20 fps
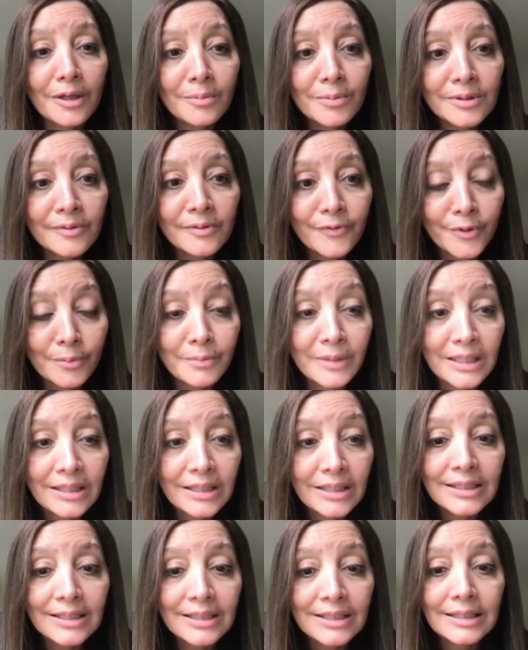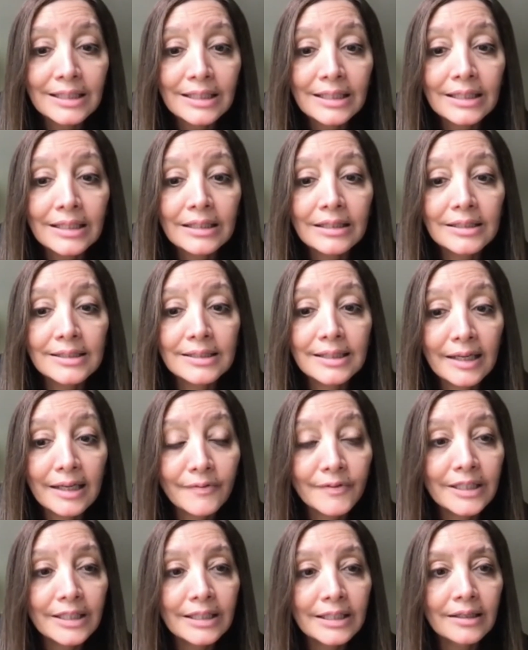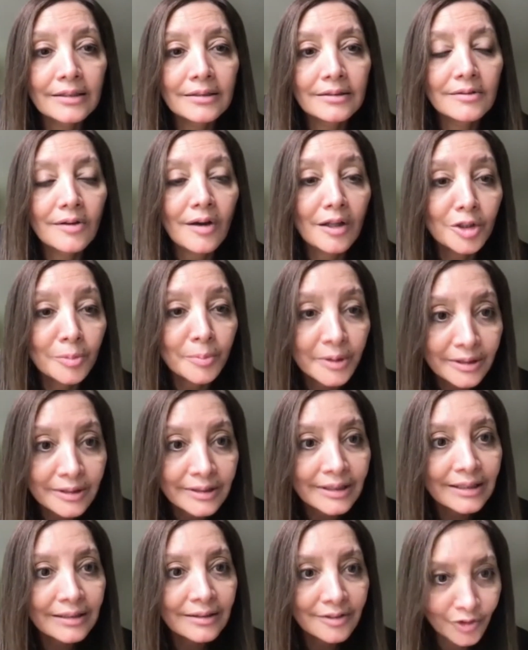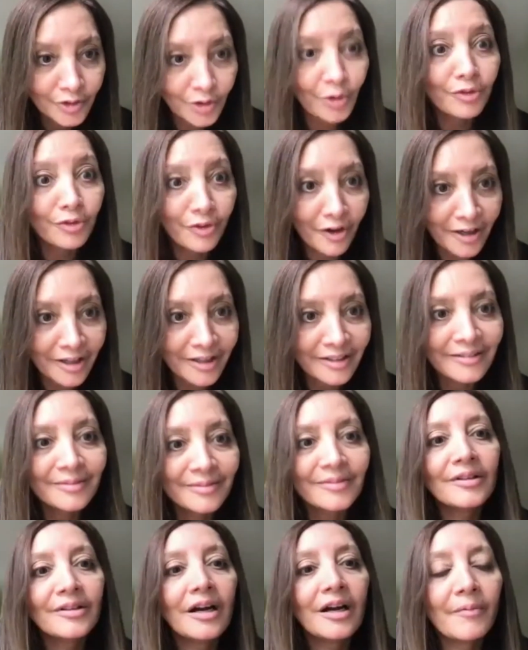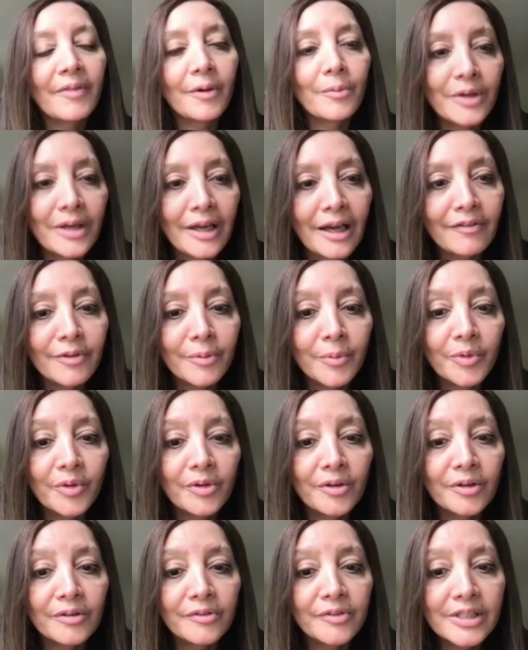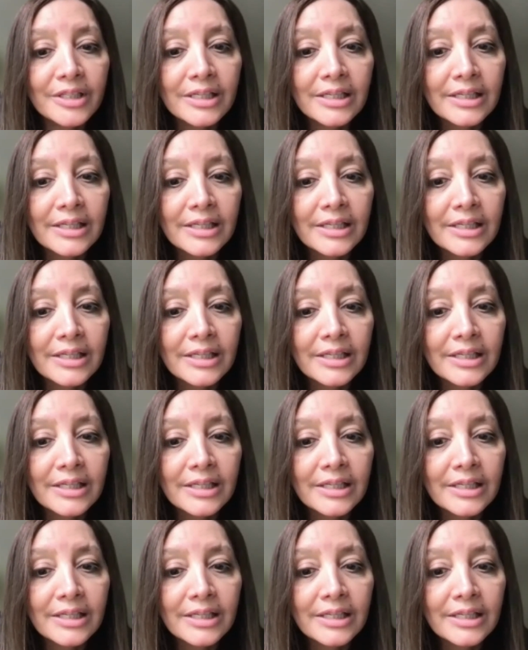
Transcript: for me to see the safety and tolerability so far uh, that we have observed.